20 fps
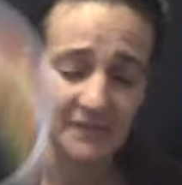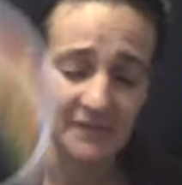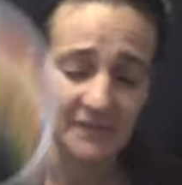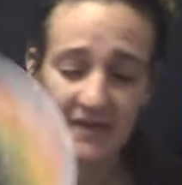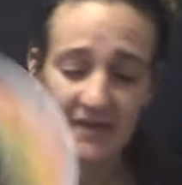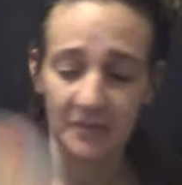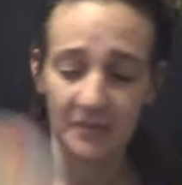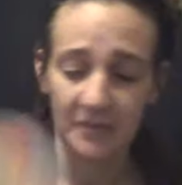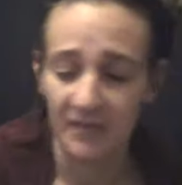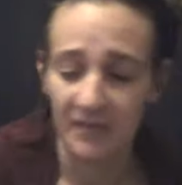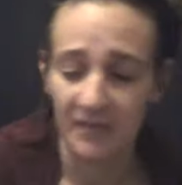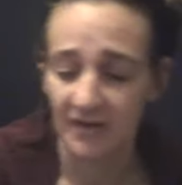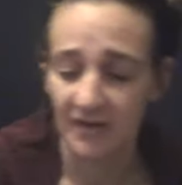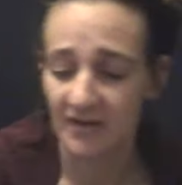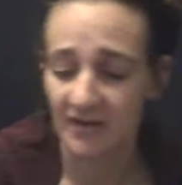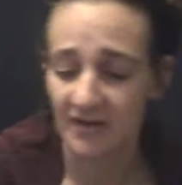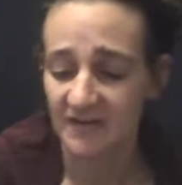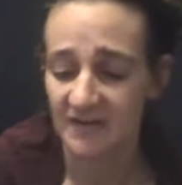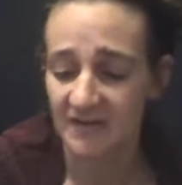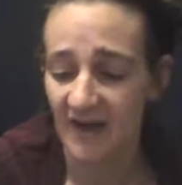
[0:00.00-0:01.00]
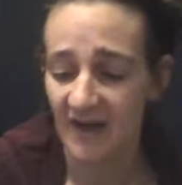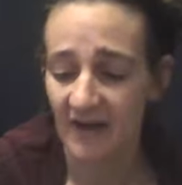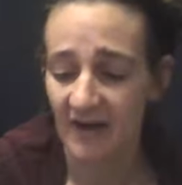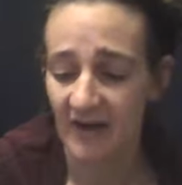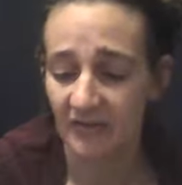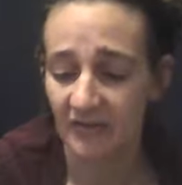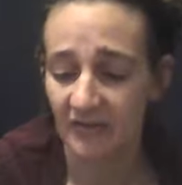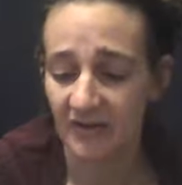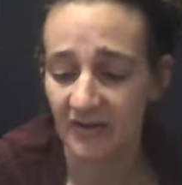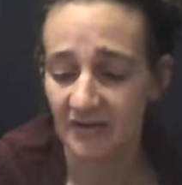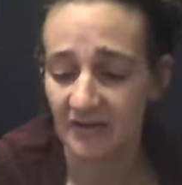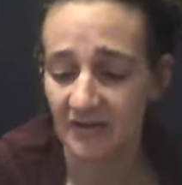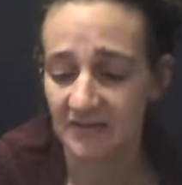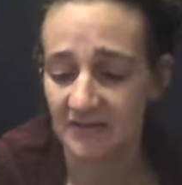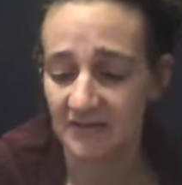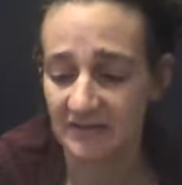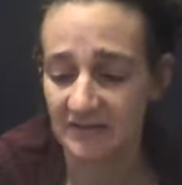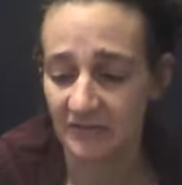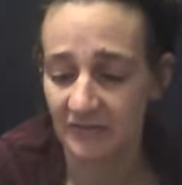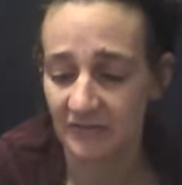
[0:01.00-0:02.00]
it can be an entirely
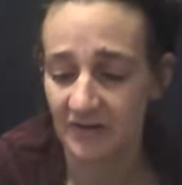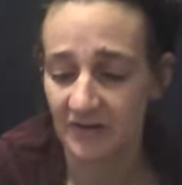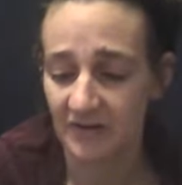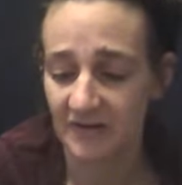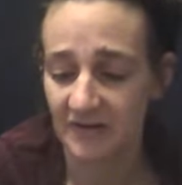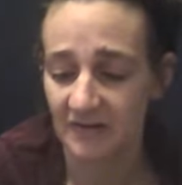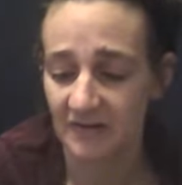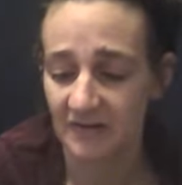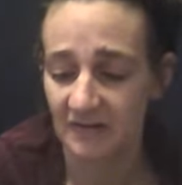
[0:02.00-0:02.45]
different